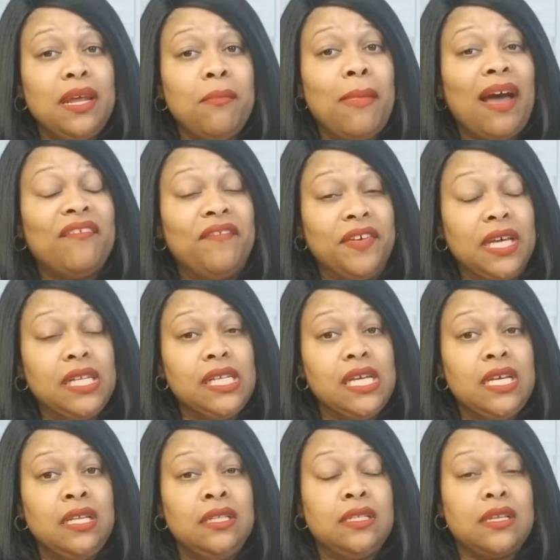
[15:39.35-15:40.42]
in my
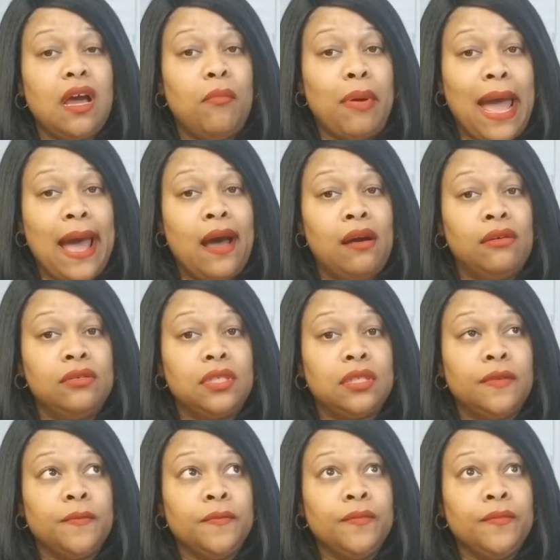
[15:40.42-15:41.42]
feelings about